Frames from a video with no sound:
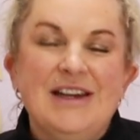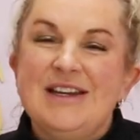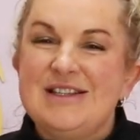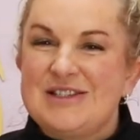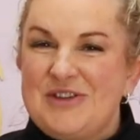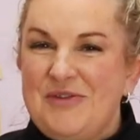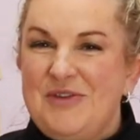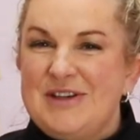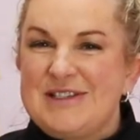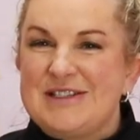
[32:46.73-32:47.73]
It's so
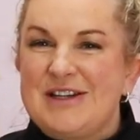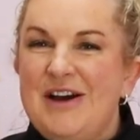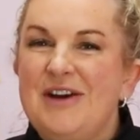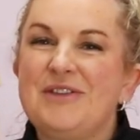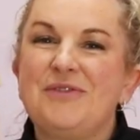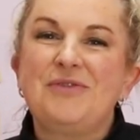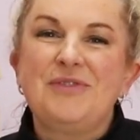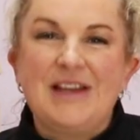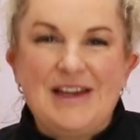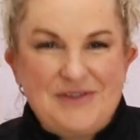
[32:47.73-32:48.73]
versatile, the
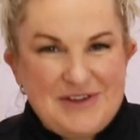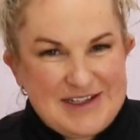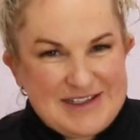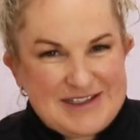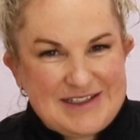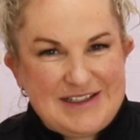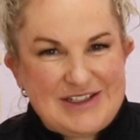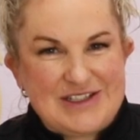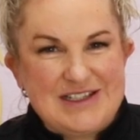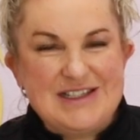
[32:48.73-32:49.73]
flavor is
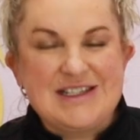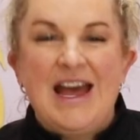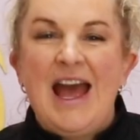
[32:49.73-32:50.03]
delicious,